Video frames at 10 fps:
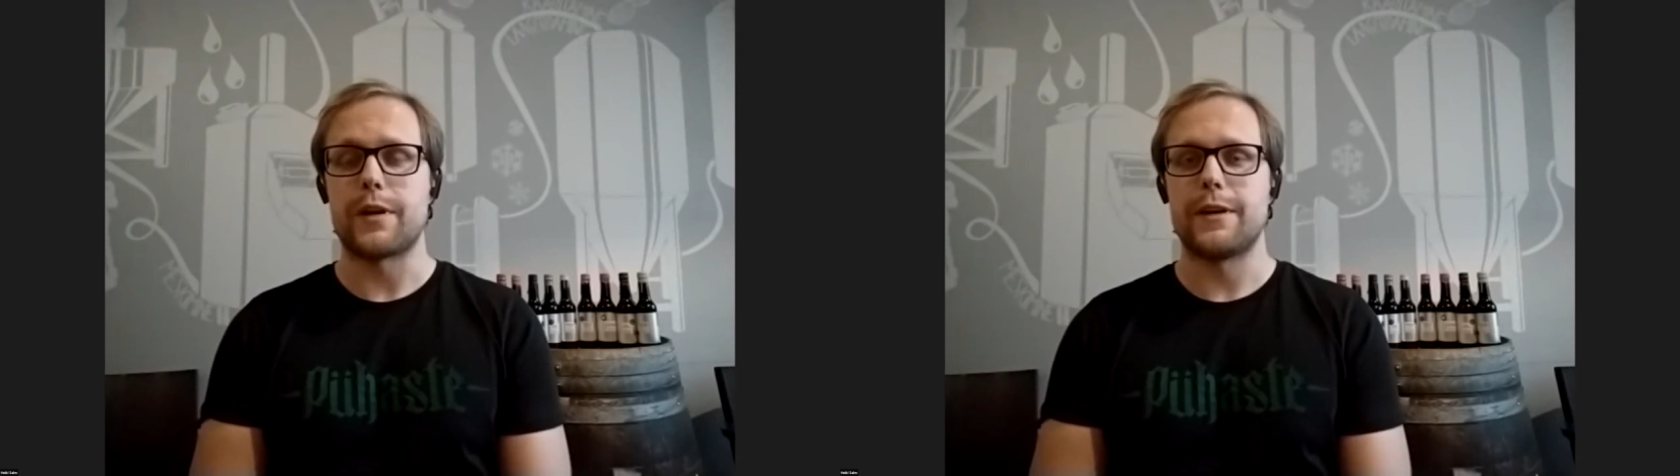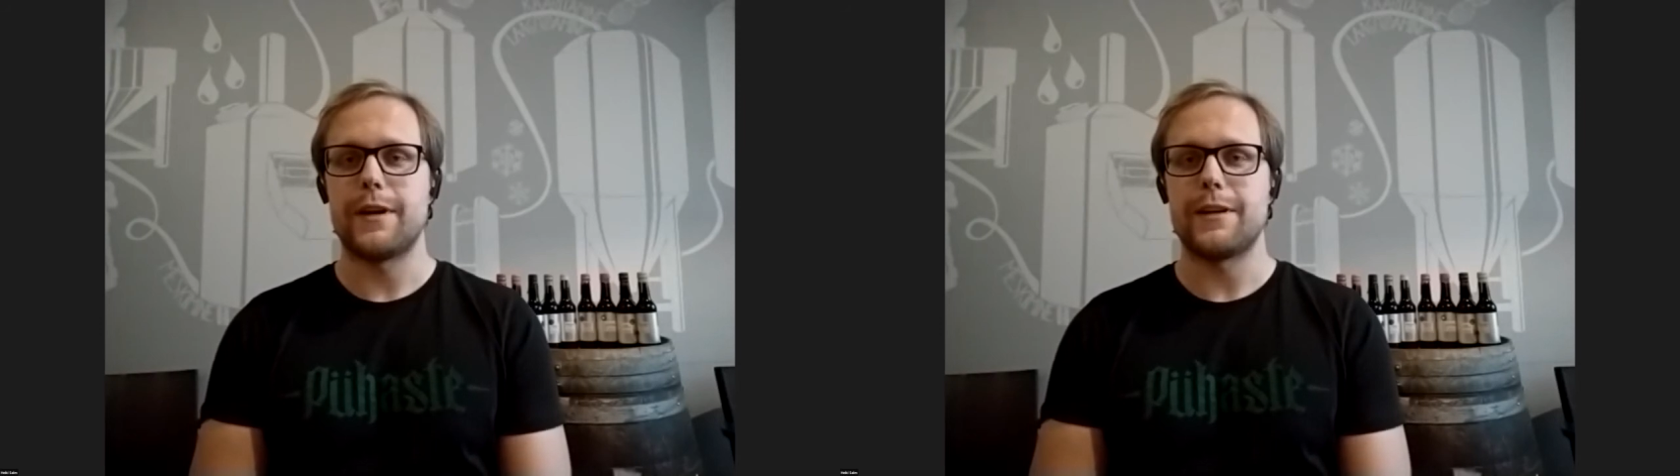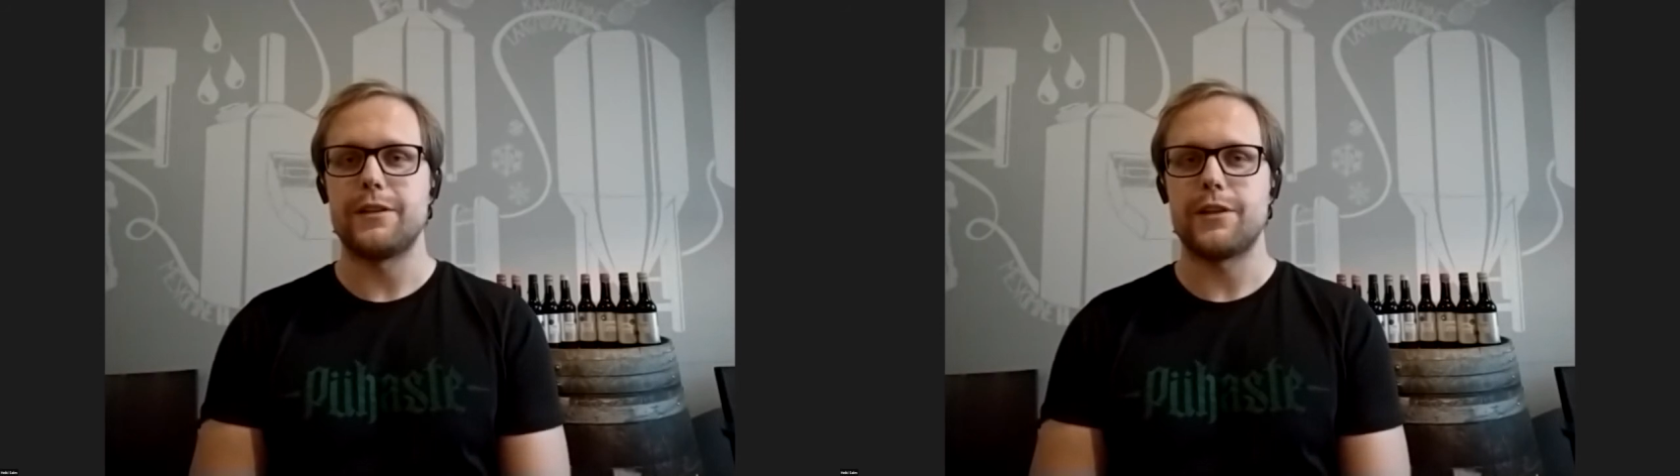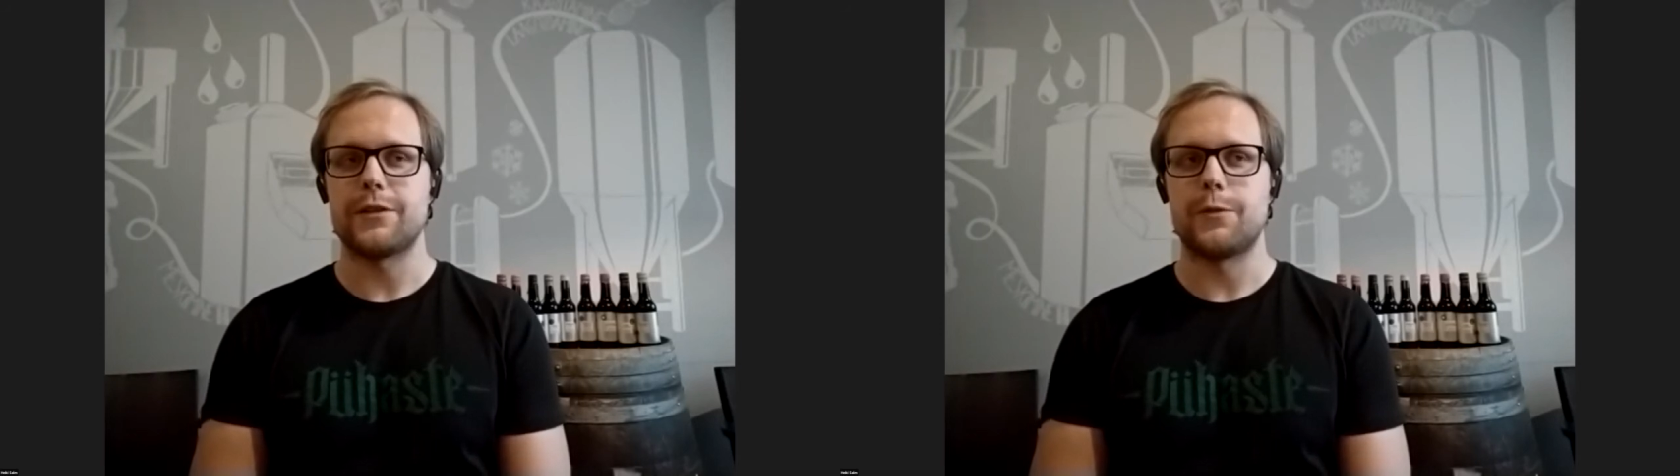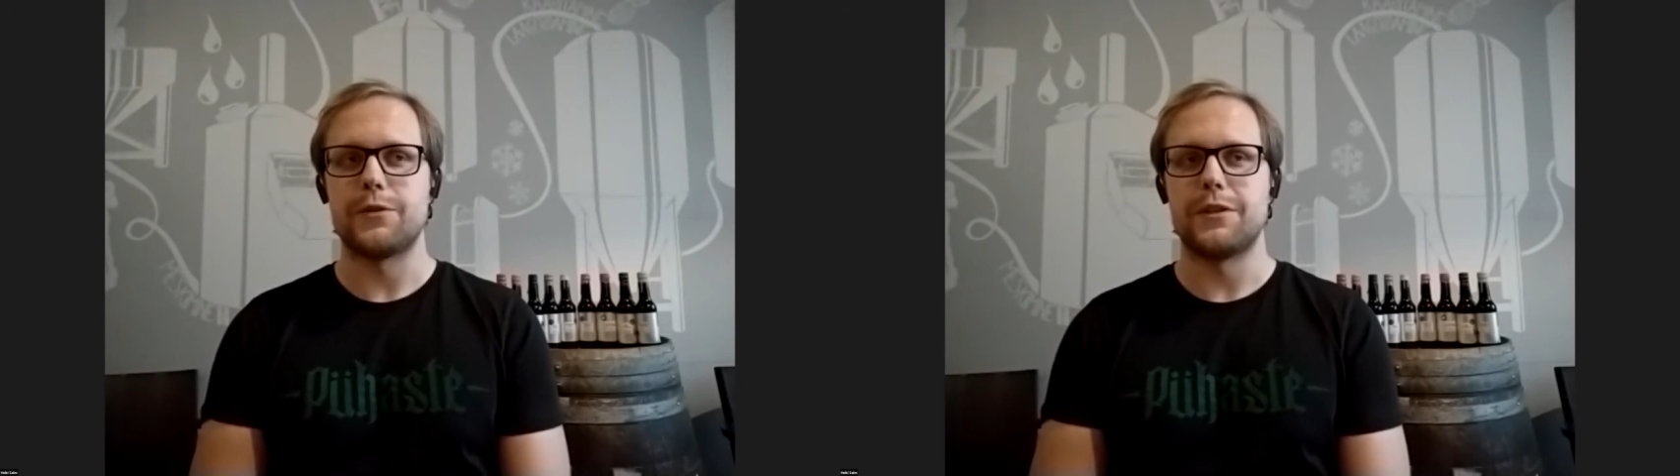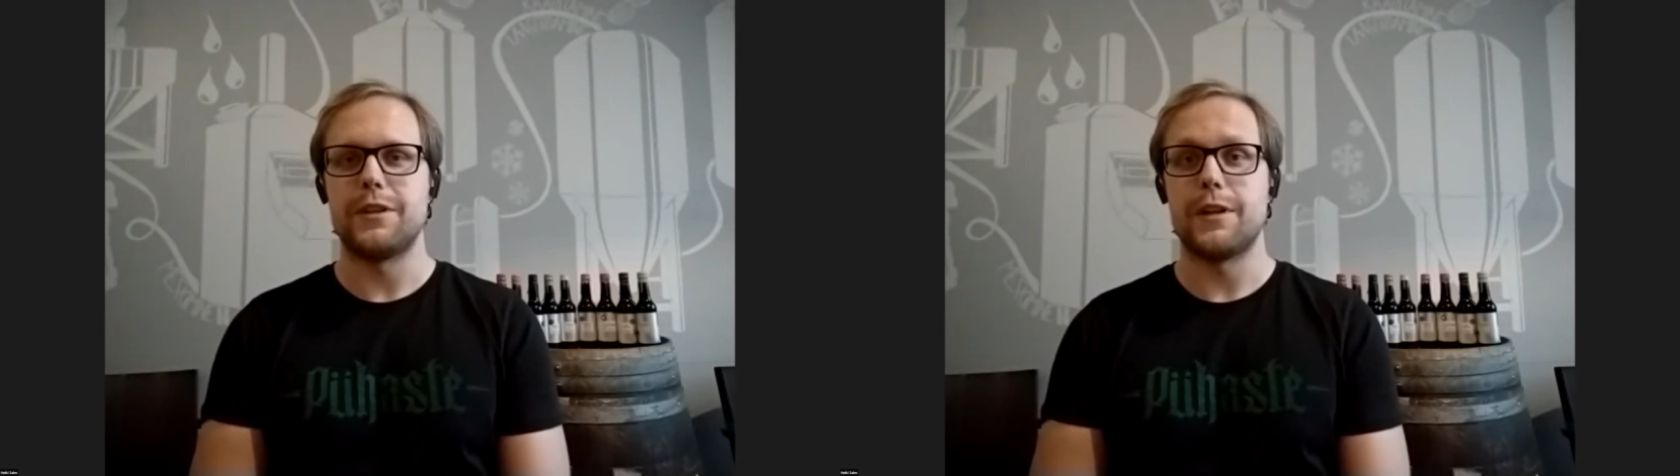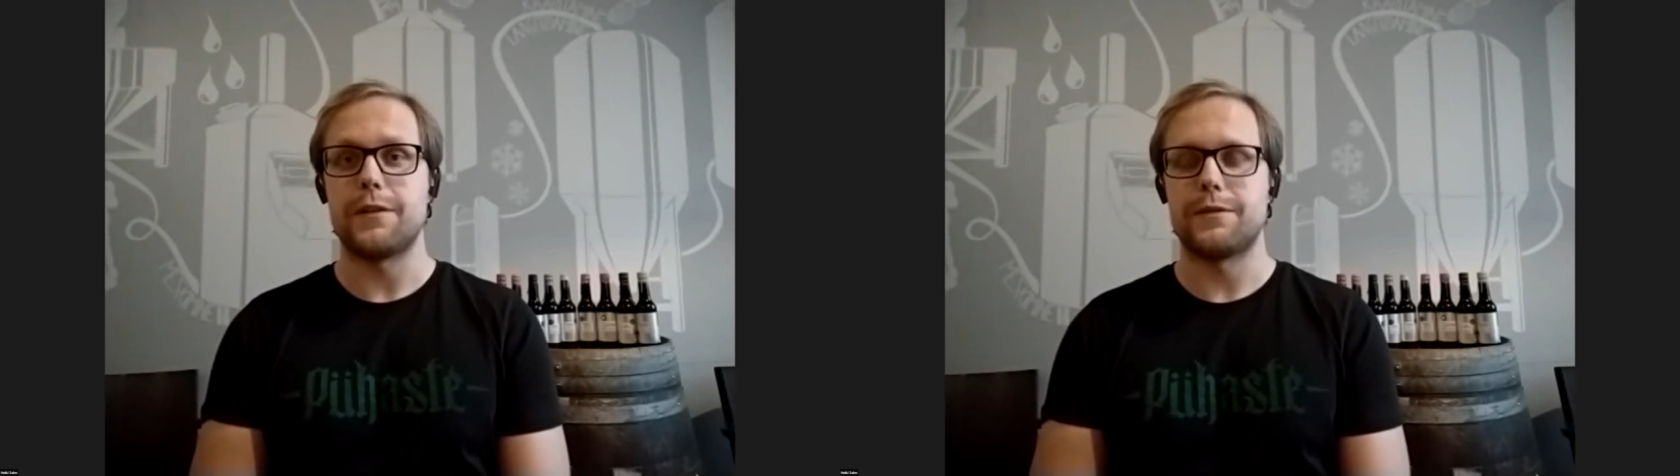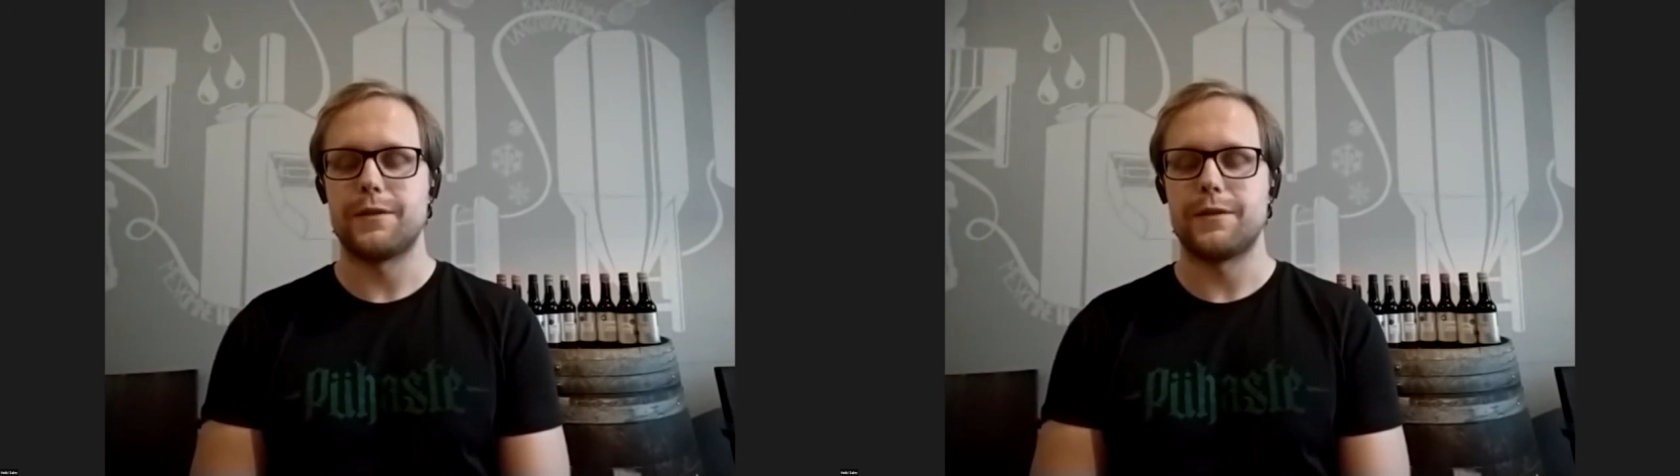cane just wasn't enough.